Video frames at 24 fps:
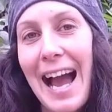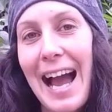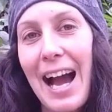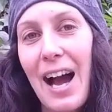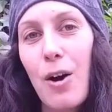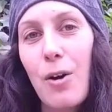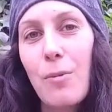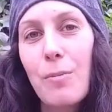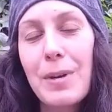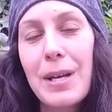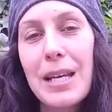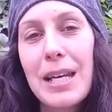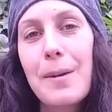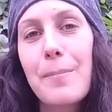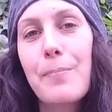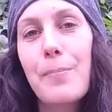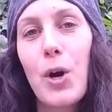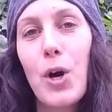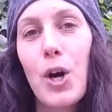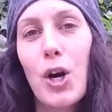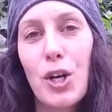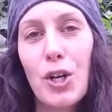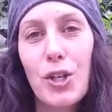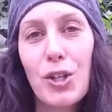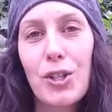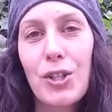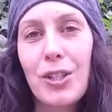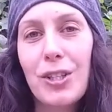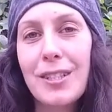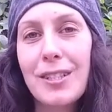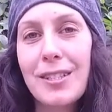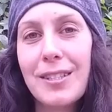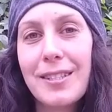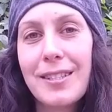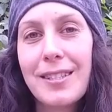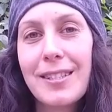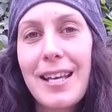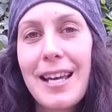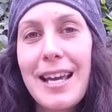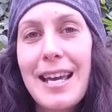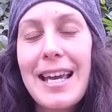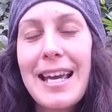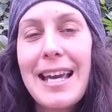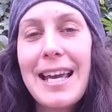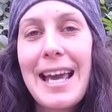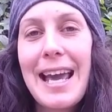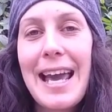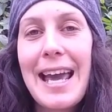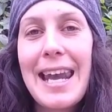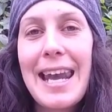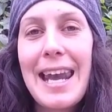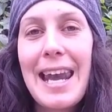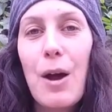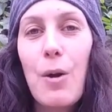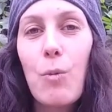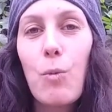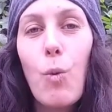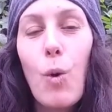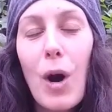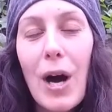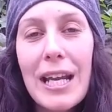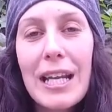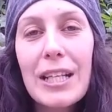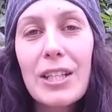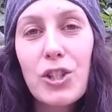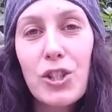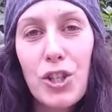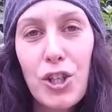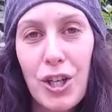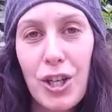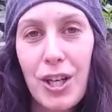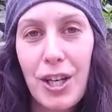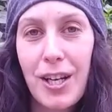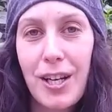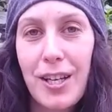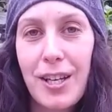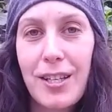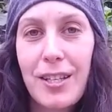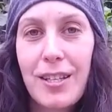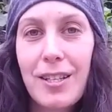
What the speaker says: how many particles and what it took